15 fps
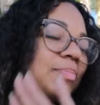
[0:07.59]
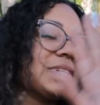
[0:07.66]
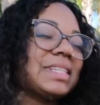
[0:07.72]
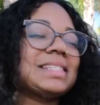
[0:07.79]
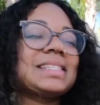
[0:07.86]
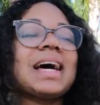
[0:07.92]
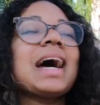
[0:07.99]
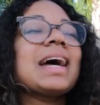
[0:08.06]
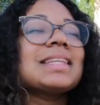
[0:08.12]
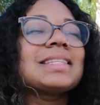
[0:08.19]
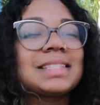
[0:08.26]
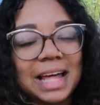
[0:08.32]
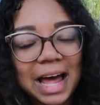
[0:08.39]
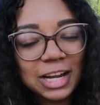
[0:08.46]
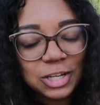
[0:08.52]

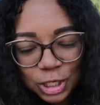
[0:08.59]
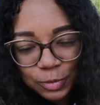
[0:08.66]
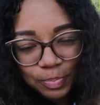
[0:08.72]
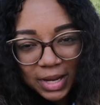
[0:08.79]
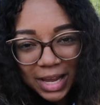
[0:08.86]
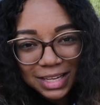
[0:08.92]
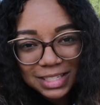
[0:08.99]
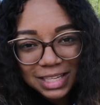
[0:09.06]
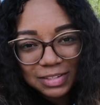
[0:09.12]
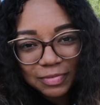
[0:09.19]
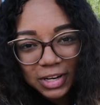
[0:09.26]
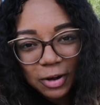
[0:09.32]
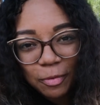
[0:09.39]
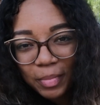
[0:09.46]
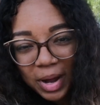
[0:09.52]
besides that, just because this
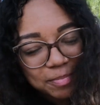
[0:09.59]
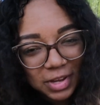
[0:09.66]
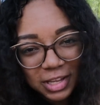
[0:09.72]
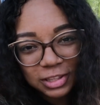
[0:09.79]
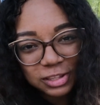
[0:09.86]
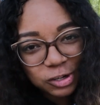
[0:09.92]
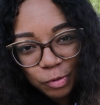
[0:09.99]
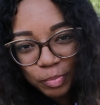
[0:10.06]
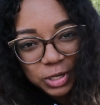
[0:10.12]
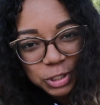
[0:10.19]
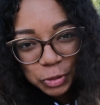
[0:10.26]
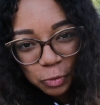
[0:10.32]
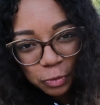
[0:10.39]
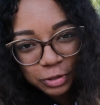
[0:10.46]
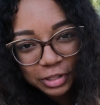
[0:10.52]
video might be a little bit
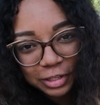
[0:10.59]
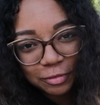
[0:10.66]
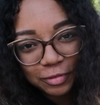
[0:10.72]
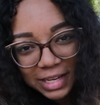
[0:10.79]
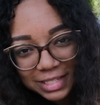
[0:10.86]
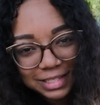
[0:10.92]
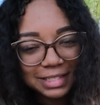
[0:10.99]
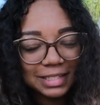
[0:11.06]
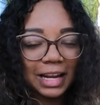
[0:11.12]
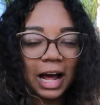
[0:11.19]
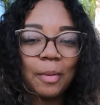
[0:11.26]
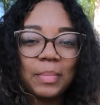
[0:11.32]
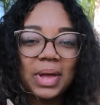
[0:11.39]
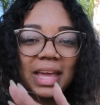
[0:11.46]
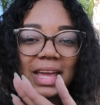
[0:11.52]
shorter than the rest does
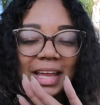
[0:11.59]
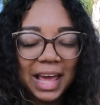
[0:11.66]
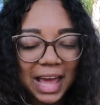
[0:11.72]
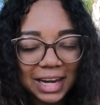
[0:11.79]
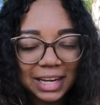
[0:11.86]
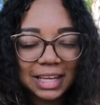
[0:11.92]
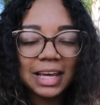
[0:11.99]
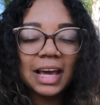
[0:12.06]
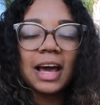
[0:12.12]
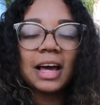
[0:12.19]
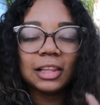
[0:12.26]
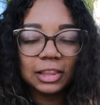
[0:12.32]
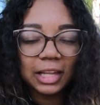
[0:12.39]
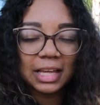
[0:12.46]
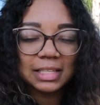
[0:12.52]
not make it any
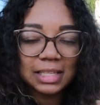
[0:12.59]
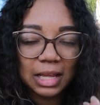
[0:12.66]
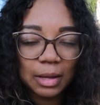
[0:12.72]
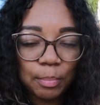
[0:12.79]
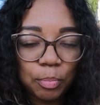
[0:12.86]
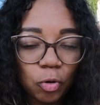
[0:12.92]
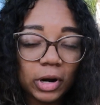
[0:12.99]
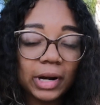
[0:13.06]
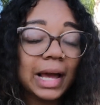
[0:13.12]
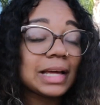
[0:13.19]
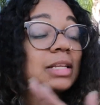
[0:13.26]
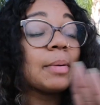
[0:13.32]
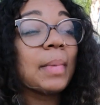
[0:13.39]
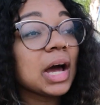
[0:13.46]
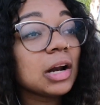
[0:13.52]
less important.
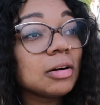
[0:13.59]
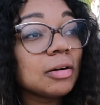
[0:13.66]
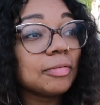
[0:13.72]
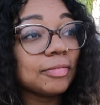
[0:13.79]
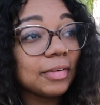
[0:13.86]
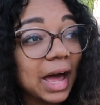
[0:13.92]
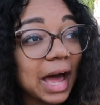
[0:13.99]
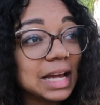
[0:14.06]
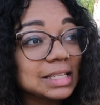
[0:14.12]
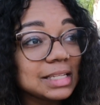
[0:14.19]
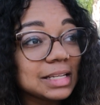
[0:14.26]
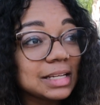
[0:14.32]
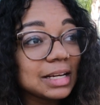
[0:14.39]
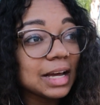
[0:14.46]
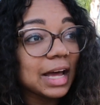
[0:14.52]
As a matter of
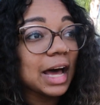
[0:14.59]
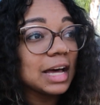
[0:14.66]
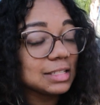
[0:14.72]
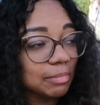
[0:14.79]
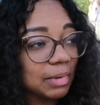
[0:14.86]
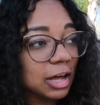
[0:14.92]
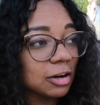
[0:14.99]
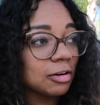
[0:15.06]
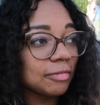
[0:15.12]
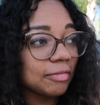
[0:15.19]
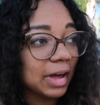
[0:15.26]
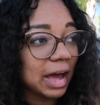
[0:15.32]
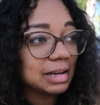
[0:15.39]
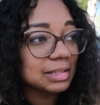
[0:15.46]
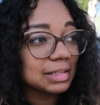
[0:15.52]
fact,
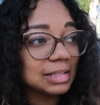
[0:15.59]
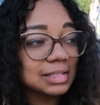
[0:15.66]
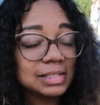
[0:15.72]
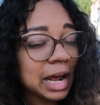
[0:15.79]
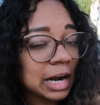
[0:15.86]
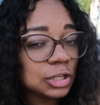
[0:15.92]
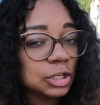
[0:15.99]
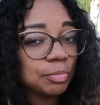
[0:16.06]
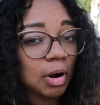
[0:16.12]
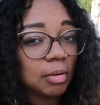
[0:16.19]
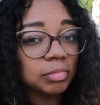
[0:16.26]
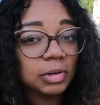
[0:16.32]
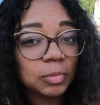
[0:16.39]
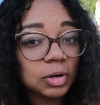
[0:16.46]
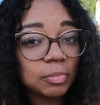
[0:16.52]
this is actually
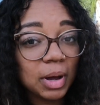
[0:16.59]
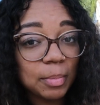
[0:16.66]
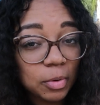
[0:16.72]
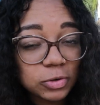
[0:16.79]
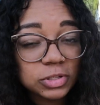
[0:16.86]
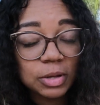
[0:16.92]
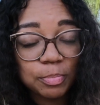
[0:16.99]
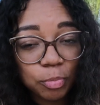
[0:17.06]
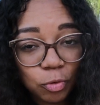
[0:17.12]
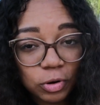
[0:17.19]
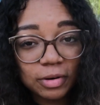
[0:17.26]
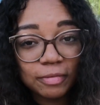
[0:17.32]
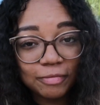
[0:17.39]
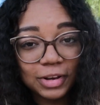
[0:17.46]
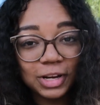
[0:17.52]
probably one of my most
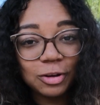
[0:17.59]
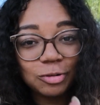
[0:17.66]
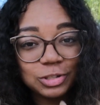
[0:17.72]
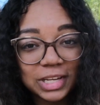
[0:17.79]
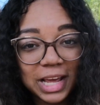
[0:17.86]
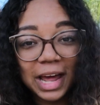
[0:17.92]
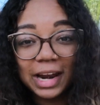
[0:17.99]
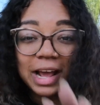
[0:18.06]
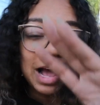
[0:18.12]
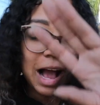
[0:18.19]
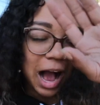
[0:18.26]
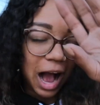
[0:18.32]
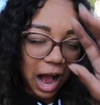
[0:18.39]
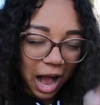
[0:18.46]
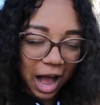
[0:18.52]
important videos yet.
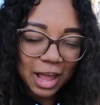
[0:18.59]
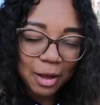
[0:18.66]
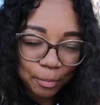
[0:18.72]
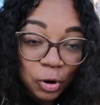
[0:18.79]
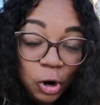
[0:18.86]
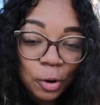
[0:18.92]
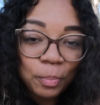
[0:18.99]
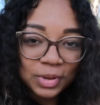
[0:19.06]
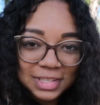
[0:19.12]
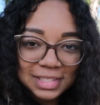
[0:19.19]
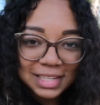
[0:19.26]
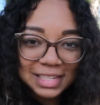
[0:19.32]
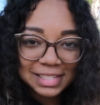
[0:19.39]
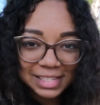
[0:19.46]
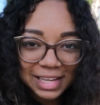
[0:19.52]
I am
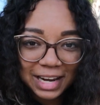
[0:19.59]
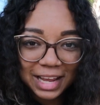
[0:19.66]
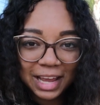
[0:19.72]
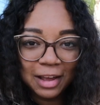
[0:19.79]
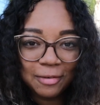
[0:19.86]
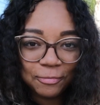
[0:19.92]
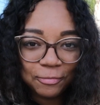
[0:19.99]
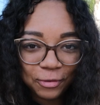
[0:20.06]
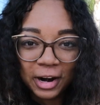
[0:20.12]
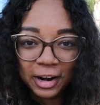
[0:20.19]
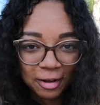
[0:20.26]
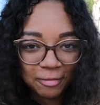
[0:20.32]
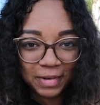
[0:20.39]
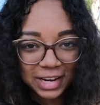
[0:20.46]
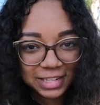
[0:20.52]
purposely sitting in
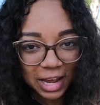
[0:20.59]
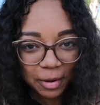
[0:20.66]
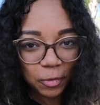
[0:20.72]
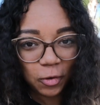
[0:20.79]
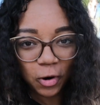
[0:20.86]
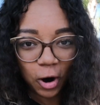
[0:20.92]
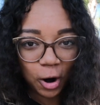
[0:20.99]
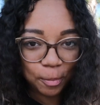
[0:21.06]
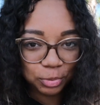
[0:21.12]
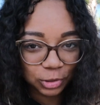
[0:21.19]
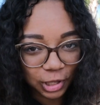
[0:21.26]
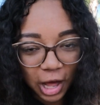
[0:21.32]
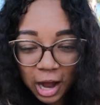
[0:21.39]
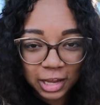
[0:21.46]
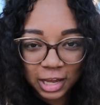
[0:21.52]
front of my demo car
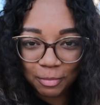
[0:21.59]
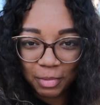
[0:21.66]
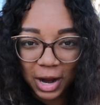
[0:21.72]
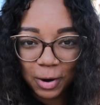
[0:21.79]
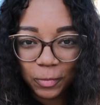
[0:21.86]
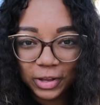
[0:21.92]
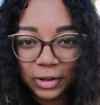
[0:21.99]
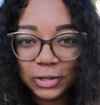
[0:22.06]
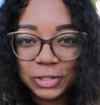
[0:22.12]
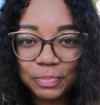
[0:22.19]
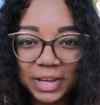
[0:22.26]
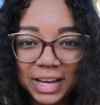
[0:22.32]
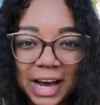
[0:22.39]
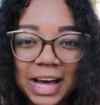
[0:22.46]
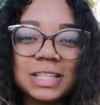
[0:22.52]
blocking my wheels
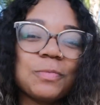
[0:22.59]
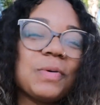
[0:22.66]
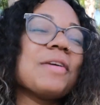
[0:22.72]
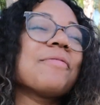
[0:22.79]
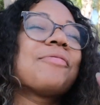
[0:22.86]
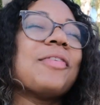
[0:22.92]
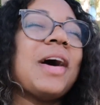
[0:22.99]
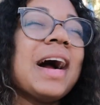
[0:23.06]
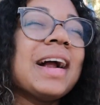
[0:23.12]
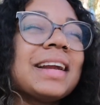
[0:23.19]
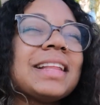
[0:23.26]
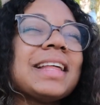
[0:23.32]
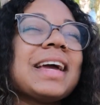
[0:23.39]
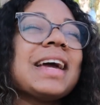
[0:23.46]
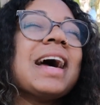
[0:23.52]
because we
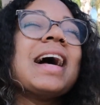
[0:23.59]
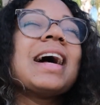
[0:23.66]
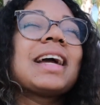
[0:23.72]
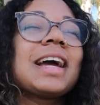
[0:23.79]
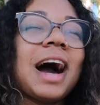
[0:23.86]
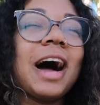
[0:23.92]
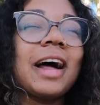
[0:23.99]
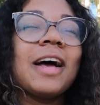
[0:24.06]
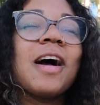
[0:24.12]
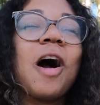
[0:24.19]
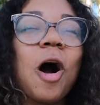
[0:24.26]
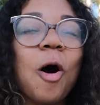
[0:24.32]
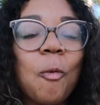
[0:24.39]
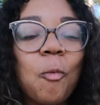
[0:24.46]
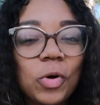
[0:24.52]
finally got
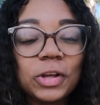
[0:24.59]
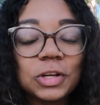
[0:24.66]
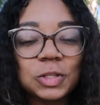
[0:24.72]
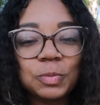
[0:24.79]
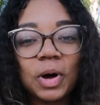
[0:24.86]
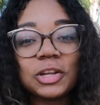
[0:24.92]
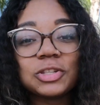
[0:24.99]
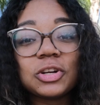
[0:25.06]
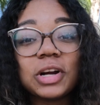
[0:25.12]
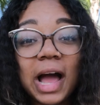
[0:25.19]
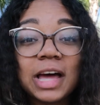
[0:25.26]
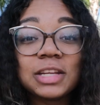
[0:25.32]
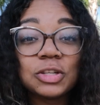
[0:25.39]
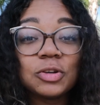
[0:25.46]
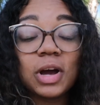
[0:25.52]
a wheel sponsor.
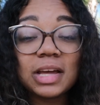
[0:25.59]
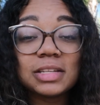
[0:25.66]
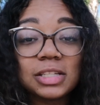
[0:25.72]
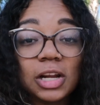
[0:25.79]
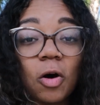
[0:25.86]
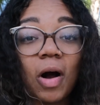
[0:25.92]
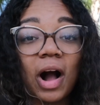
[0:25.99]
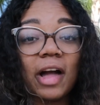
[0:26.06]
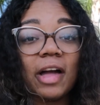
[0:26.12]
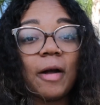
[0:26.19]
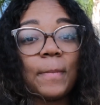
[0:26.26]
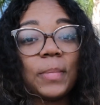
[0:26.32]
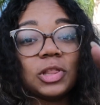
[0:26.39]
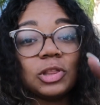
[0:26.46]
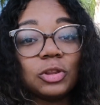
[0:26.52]
As you guys know, I
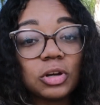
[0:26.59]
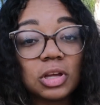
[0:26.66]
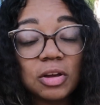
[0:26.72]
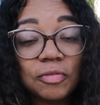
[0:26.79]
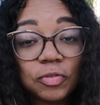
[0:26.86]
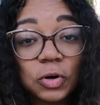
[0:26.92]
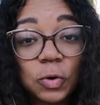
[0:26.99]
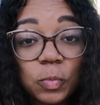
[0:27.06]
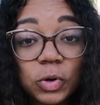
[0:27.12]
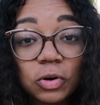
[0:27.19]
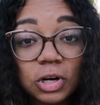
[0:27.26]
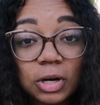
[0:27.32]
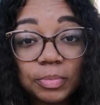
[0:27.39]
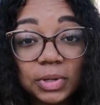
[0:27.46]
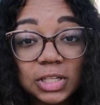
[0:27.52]
have been looking for a
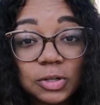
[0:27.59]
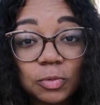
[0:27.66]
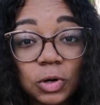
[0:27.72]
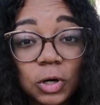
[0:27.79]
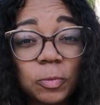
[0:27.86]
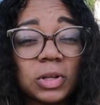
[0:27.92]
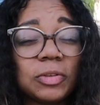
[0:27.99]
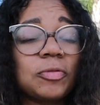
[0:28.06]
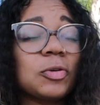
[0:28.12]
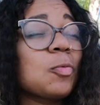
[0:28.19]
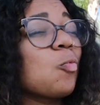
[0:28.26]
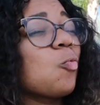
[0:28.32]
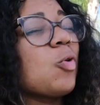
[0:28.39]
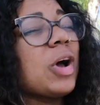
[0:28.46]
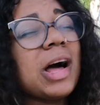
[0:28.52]
wheel company to work with for
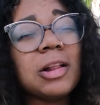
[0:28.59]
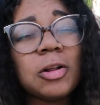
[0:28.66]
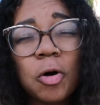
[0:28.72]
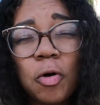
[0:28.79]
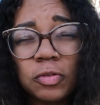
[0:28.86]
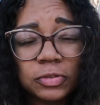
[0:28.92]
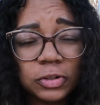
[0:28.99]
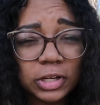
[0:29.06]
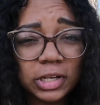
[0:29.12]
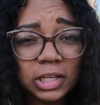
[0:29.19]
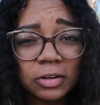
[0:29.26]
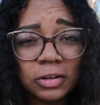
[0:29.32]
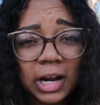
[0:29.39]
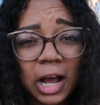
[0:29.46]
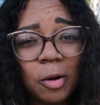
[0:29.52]
well over a
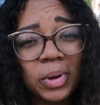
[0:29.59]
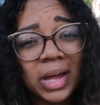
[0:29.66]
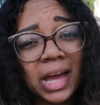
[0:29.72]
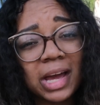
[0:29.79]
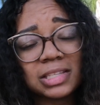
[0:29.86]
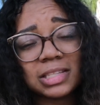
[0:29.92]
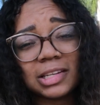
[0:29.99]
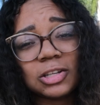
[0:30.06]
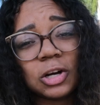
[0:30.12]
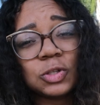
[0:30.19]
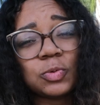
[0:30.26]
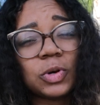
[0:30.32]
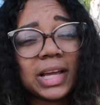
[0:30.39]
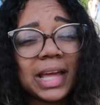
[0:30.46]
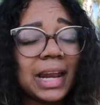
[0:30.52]
year now. My
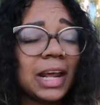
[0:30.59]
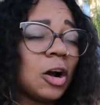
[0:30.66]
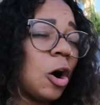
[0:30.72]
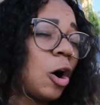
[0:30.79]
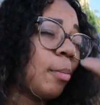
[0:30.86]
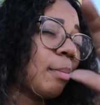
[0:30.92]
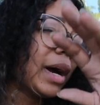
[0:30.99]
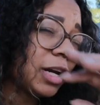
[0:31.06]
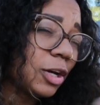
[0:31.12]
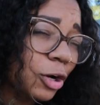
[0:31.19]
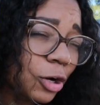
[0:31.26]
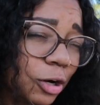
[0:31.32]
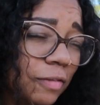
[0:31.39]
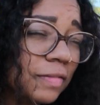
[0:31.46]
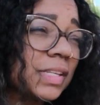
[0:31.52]
XXRs were getting on my
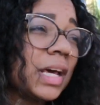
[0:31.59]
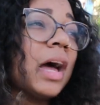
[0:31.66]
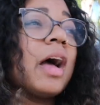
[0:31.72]
nerves.